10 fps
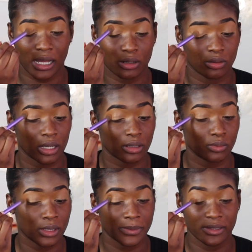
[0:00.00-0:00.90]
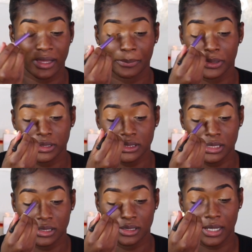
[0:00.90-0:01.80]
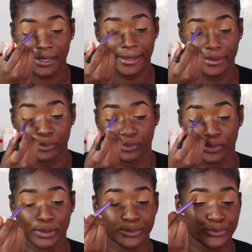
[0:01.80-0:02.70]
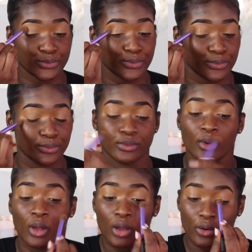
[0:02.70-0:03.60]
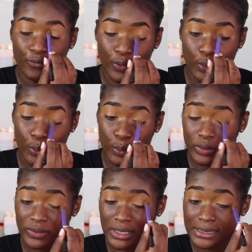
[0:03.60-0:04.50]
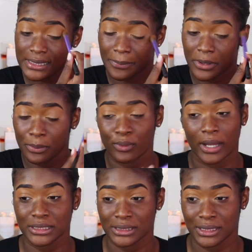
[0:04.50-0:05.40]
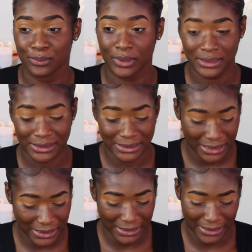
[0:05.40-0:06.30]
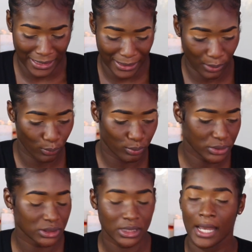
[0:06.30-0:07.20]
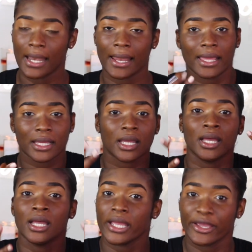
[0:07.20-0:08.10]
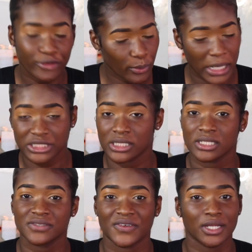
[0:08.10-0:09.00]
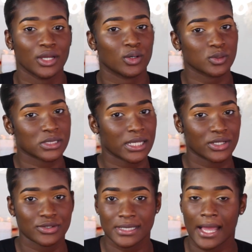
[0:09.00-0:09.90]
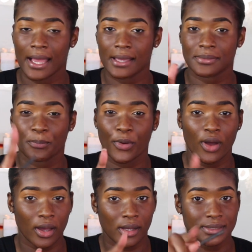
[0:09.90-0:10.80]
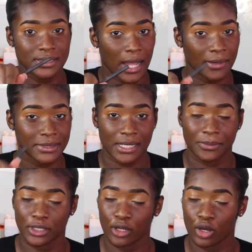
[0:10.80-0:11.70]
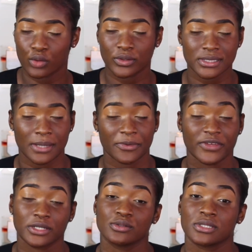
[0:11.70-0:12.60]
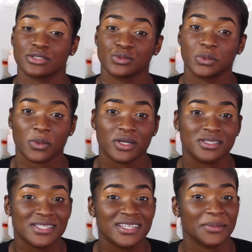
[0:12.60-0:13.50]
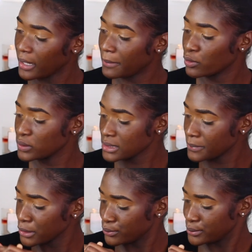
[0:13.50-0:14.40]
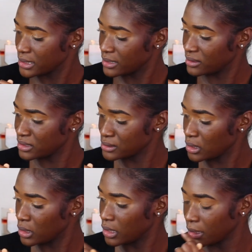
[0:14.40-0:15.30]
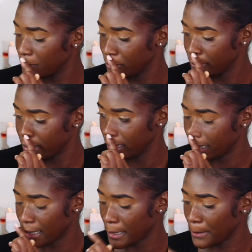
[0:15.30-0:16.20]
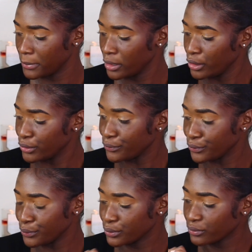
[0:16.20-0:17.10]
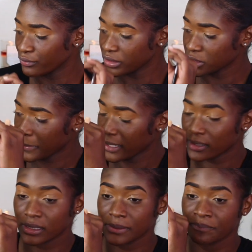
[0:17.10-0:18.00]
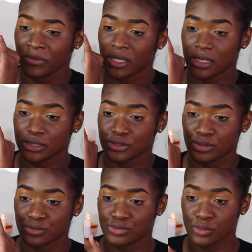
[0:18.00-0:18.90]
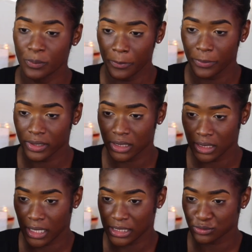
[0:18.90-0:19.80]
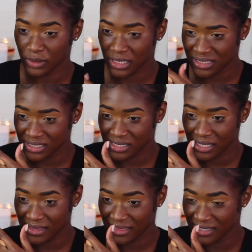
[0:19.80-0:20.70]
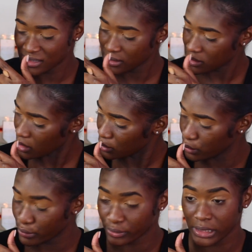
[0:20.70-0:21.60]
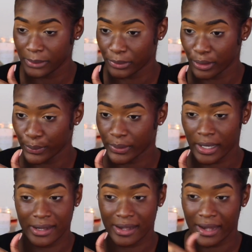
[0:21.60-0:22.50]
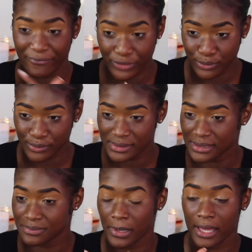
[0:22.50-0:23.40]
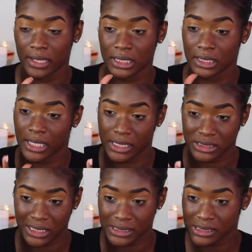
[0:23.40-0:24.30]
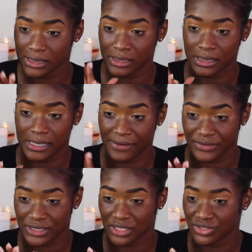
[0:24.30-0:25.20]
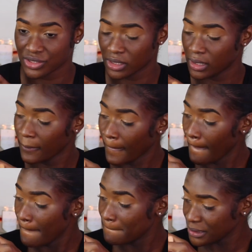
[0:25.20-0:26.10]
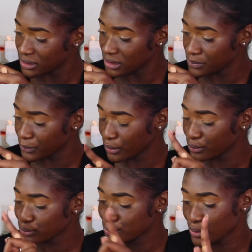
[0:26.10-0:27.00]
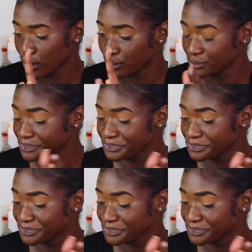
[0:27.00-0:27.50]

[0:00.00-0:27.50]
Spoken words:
I don't want to be that person. I kind of want to record things that people actually want to see. Like if you're watching this video, take your time, pause, comment down below the type of videos that you would want to see. I'm going to be using this Huda Beauty Nude Rich palette, and it's super pretty. As you guys can see, this literally broke. Never used this palette. As y'all can see, never touched it, but this broke. So